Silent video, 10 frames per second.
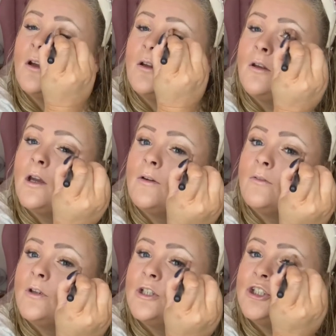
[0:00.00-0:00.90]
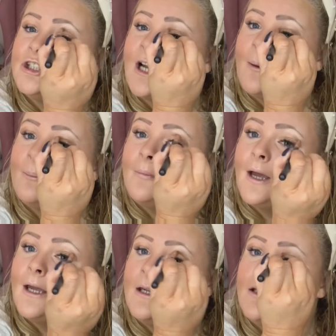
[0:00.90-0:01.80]
Going for the
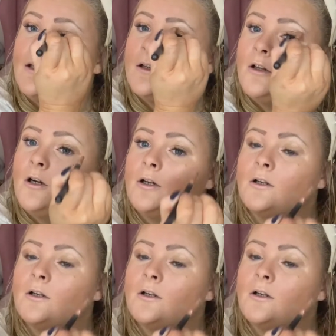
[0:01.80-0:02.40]
champagne look.